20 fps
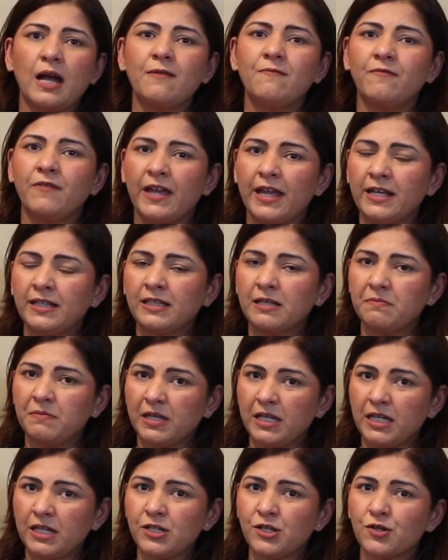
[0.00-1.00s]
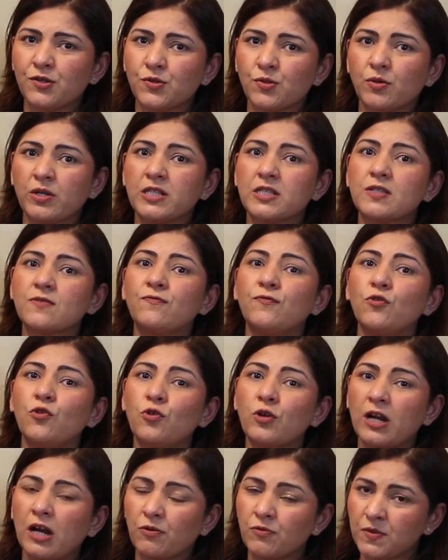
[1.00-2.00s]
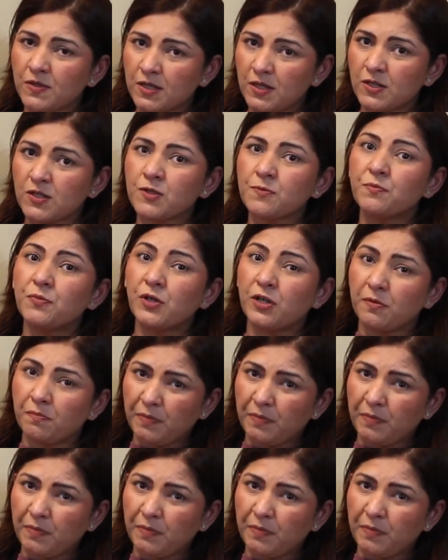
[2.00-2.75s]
I'm weighing the meat, so it's 4 ounces per